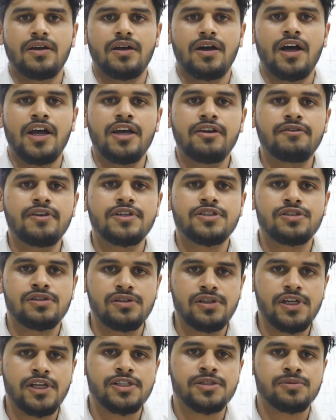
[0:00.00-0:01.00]
I have
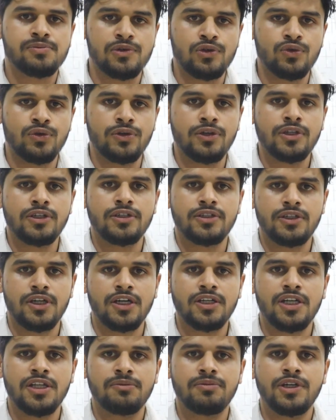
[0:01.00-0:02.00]
actually explored
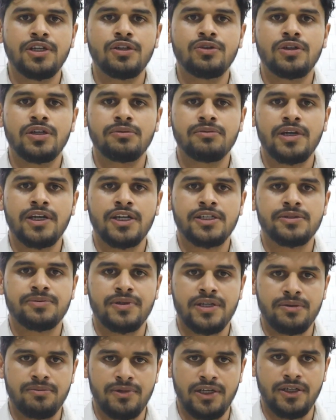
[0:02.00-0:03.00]
DuckDB during my
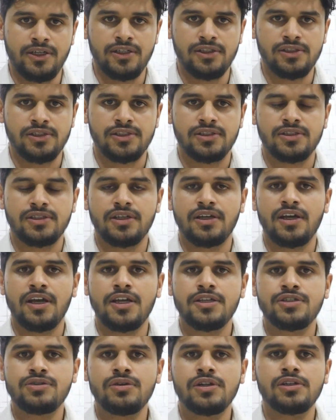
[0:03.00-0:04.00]
experiments.
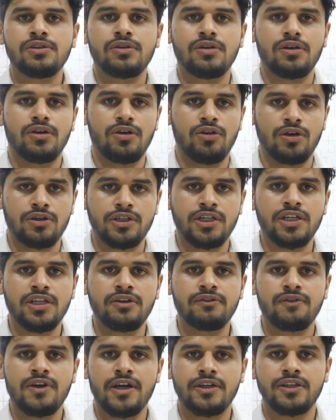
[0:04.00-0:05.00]
As you are already
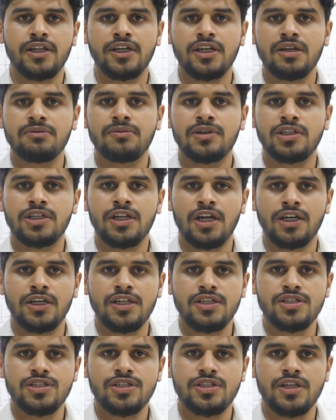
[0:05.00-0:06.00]
aware that I am a
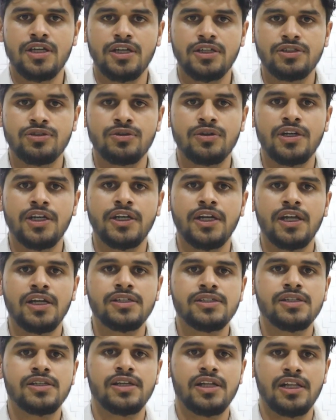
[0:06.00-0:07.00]
data engineer, so it
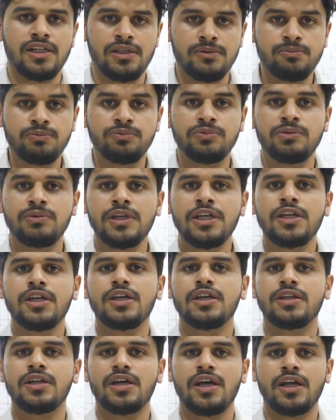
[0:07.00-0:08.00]
has helped me
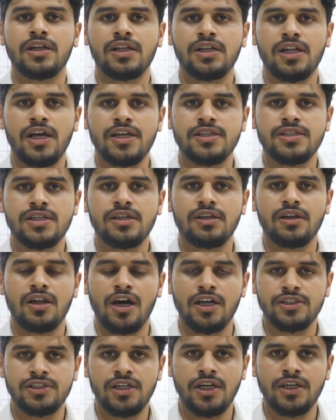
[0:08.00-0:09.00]
in analyzing
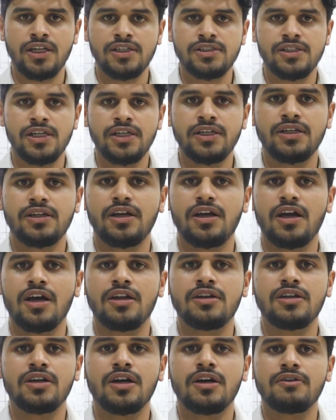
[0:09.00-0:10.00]
large data set,
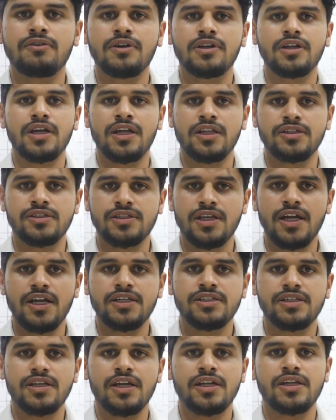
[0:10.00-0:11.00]
uncover
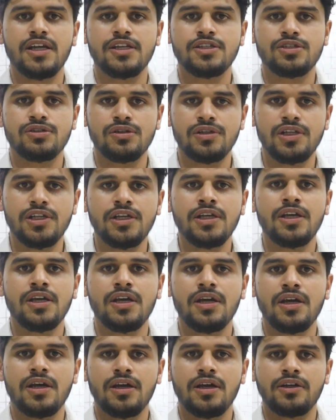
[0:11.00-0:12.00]
insights and actually
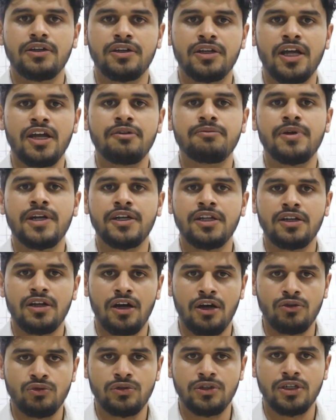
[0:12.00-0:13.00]
drive better
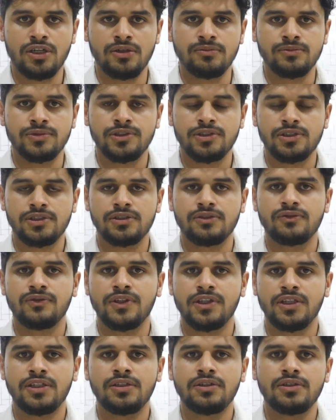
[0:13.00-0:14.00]
outcomes
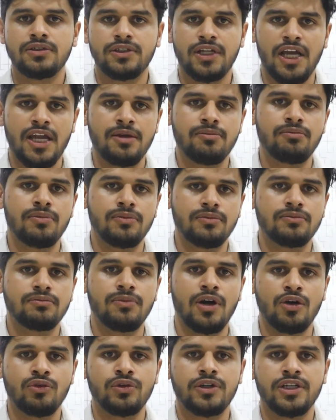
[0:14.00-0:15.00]
with time
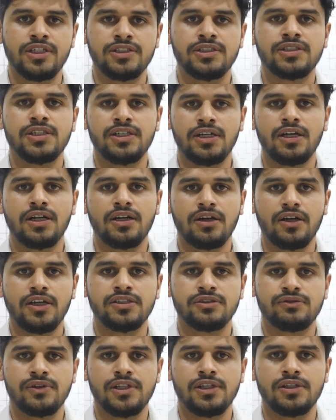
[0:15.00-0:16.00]
boundaries
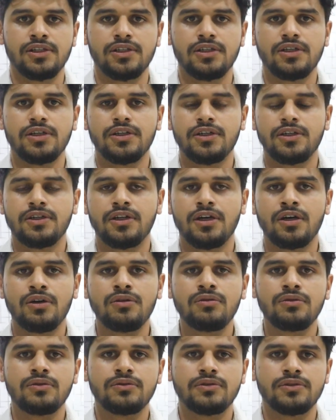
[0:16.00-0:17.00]
as well.
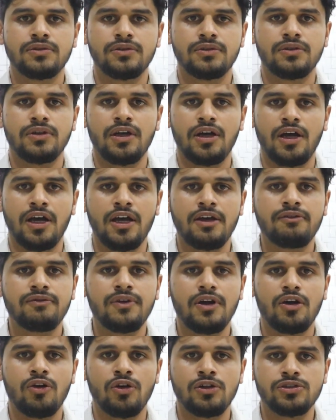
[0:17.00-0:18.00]
Now, I
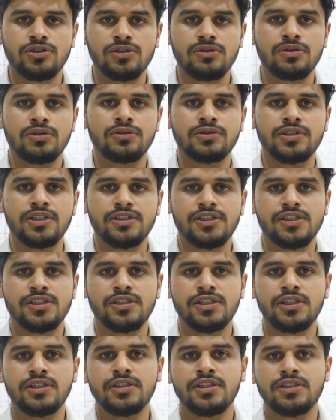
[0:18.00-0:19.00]
have also
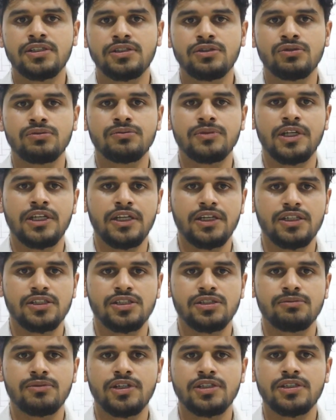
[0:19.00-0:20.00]
suggested this to many
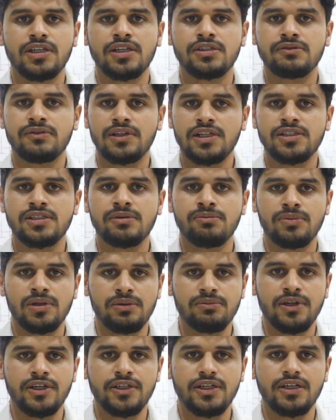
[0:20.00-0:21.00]
customers as well as
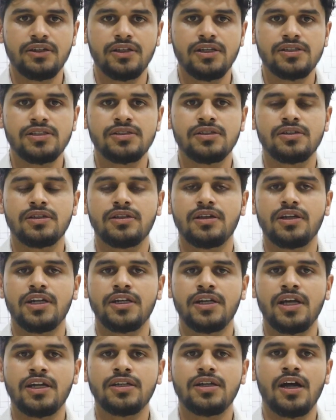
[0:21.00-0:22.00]
implemented this.
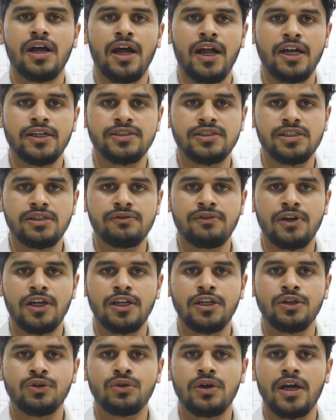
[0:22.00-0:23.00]
It adds the
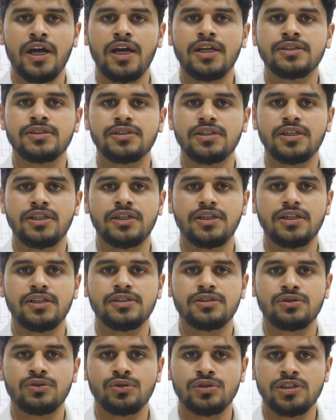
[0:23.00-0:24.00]
value as it
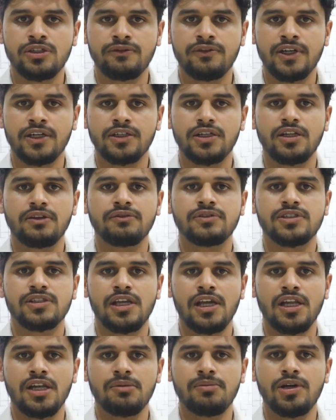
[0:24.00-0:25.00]
is cost effective,
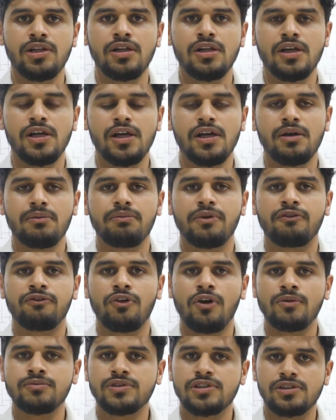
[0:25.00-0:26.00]
scalable,
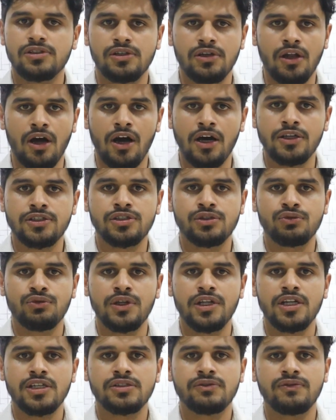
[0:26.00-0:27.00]
performs large
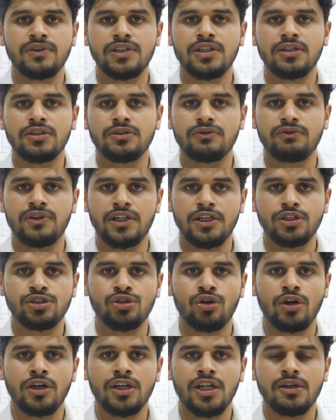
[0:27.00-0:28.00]
queries within very
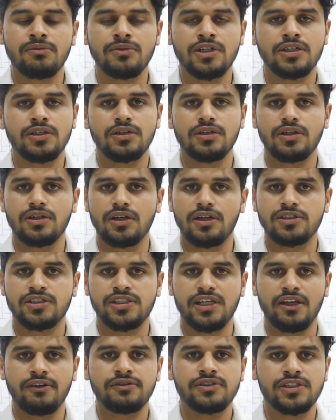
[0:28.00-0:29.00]
short time, it
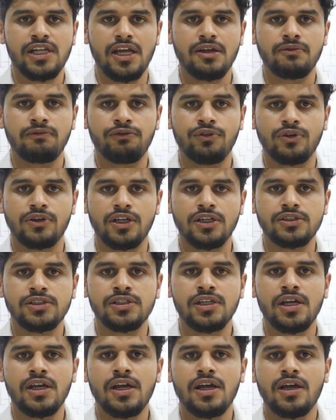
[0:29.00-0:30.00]
saves time for us.